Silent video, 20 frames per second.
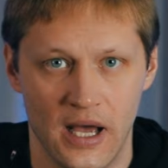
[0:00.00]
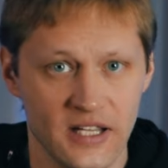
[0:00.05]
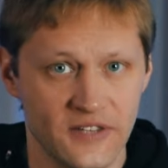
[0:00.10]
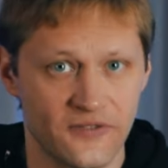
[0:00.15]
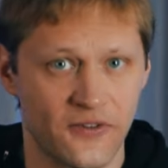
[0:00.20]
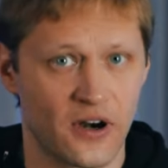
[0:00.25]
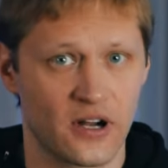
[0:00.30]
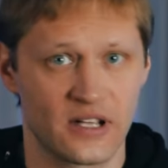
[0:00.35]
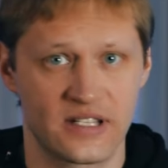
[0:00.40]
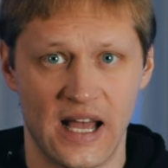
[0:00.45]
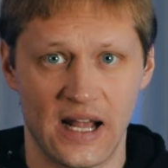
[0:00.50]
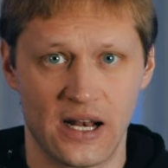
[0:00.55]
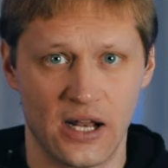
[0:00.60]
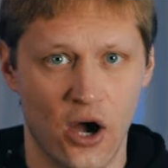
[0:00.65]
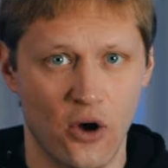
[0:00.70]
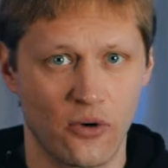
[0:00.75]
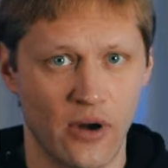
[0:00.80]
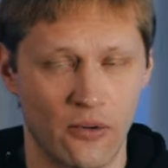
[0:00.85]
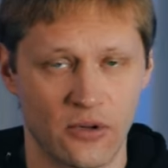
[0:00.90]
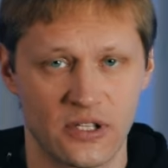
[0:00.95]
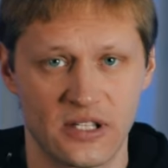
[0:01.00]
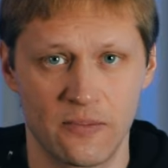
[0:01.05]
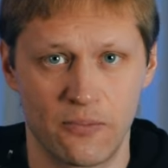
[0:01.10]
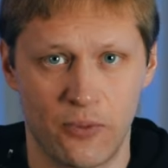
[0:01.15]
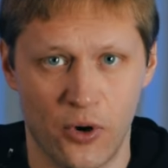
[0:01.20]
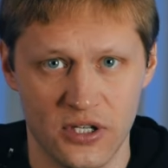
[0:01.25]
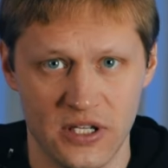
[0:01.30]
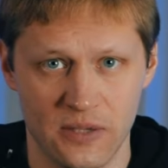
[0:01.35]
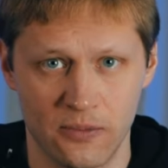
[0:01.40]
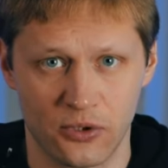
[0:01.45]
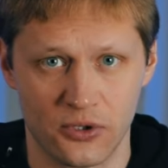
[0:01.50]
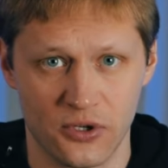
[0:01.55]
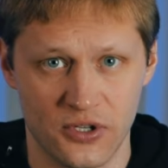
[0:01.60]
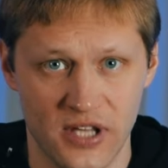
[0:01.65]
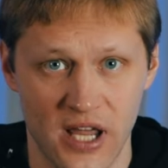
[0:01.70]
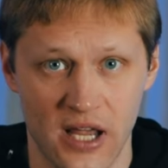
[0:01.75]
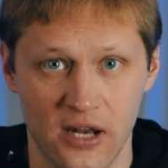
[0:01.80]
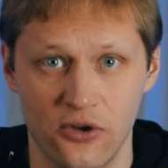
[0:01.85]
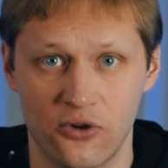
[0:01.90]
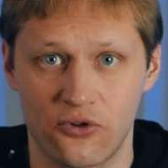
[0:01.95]
As far as I know, now it's impossible to
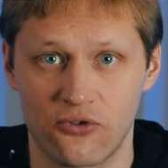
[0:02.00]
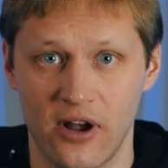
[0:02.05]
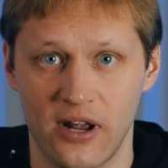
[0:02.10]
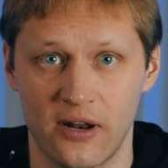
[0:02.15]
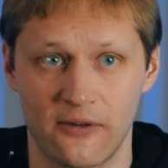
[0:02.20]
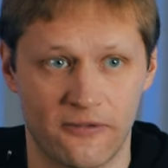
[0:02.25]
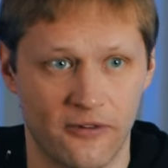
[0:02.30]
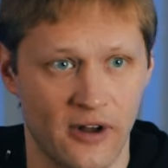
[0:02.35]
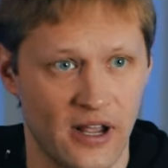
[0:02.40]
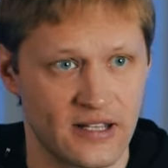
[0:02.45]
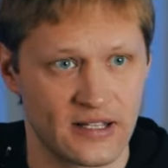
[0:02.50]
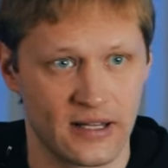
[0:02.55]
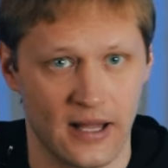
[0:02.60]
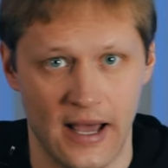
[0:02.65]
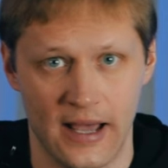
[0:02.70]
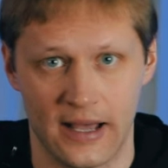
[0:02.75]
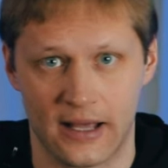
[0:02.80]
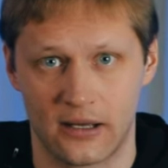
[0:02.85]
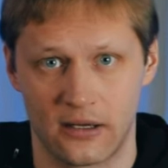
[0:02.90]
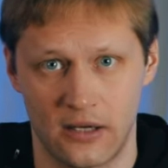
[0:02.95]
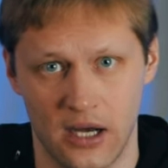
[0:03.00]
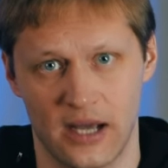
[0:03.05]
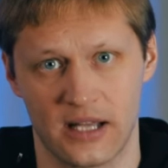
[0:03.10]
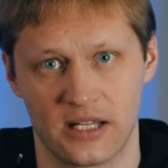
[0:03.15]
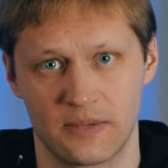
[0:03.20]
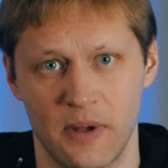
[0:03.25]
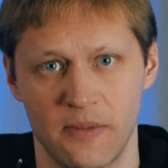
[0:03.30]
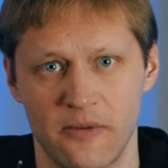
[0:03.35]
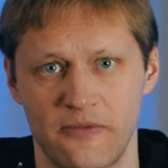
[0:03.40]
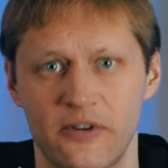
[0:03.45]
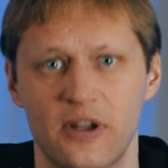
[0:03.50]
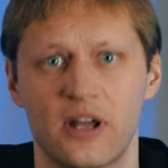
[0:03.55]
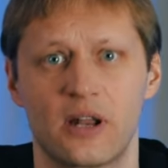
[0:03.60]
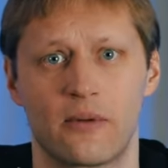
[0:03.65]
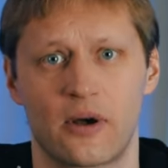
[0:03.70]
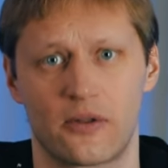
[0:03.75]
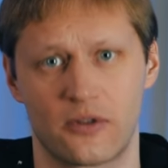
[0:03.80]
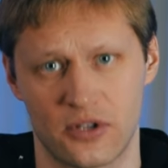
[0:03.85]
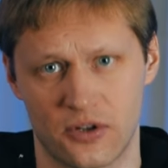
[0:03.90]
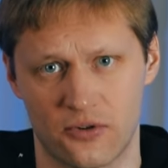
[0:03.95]
say in Ukraine a phrase like, guys, maybe forget
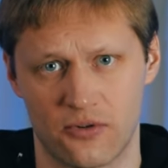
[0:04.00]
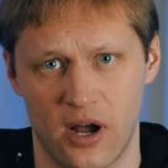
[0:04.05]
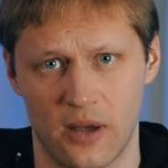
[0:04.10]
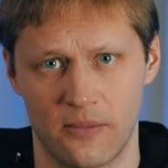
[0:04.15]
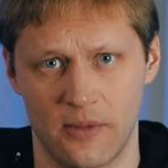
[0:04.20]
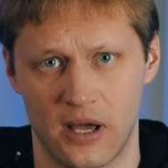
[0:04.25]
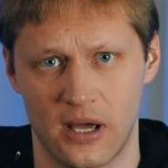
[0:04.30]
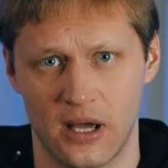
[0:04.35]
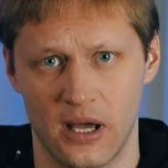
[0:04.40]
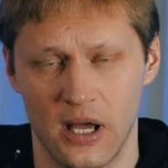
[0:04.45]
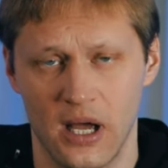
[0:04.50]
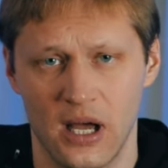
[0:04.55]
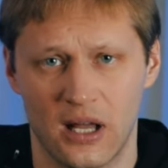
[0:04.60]
about this crime.